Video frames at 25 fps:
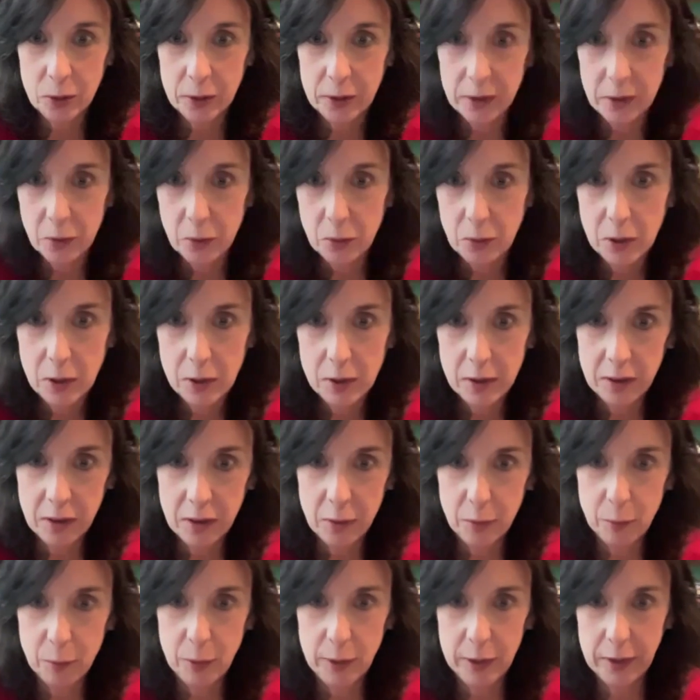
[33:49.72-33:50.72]
in Iraq,
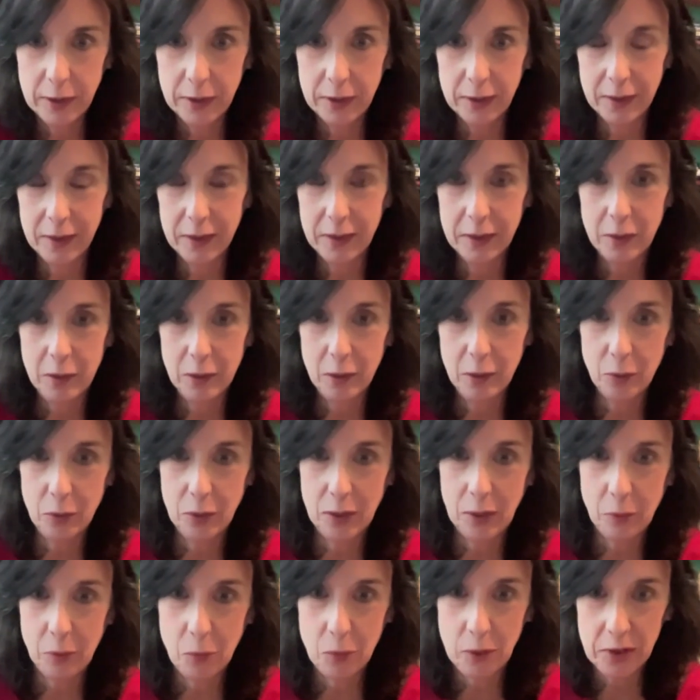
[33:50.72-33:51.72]
but
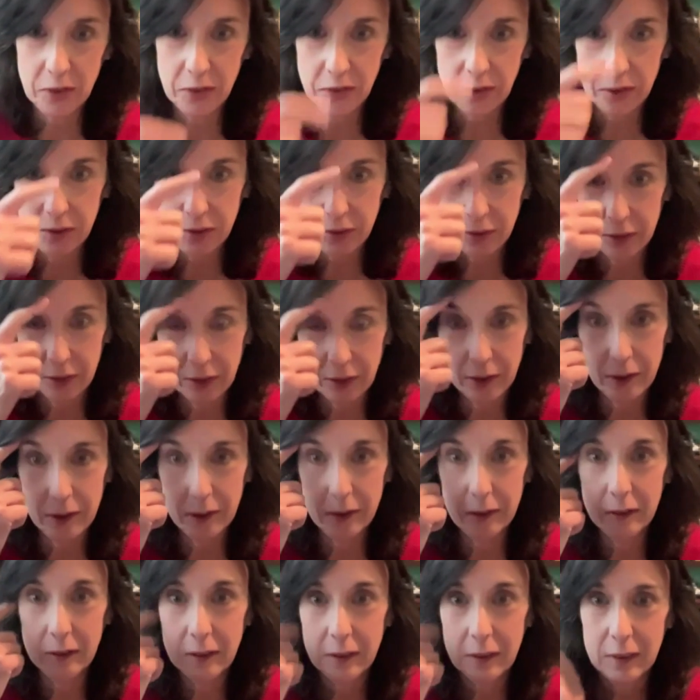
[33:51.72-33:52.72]
it wasn't
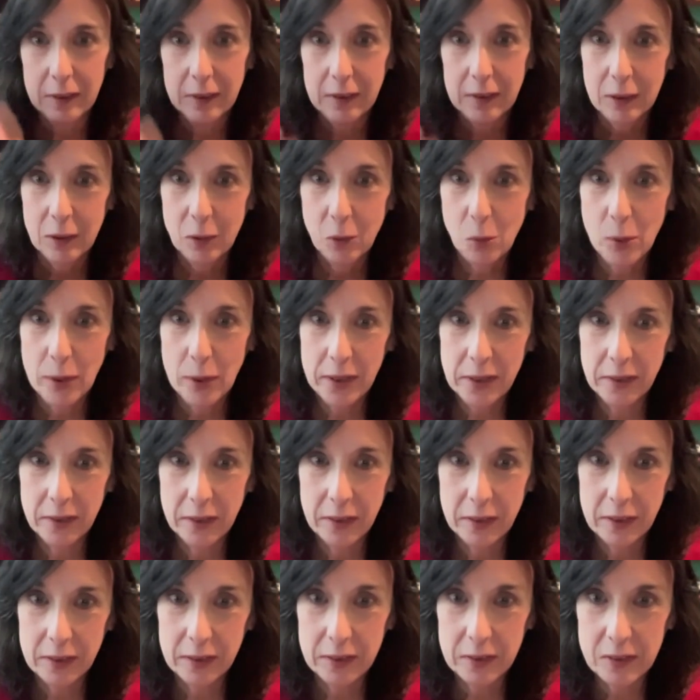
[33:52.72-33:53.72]
quite the
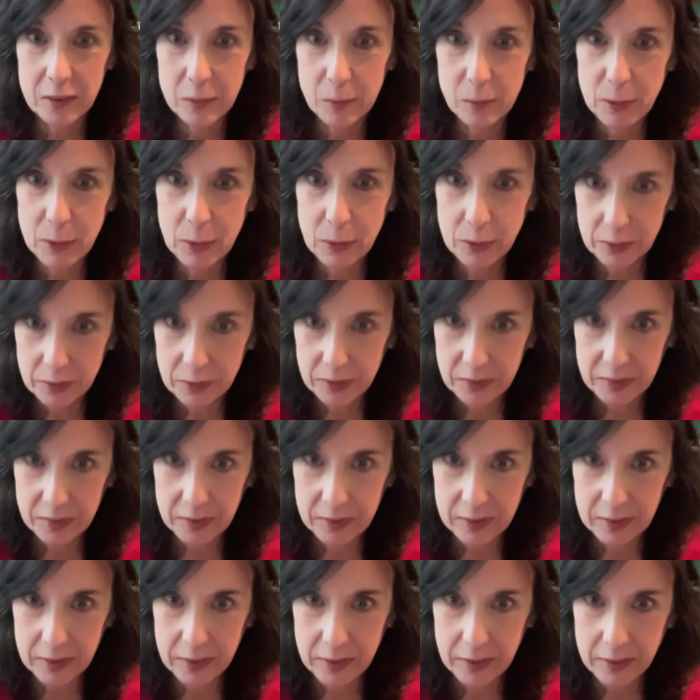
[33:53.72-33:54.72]

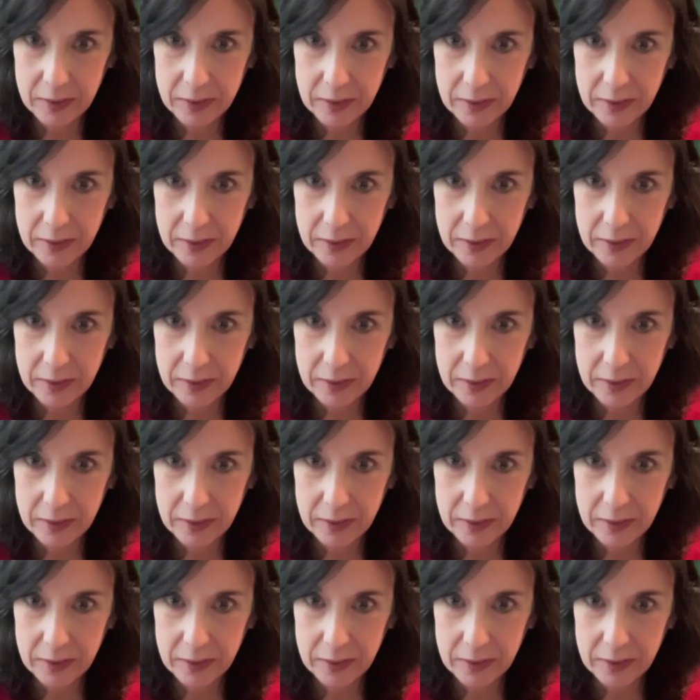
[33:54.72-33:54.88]
conspiracy that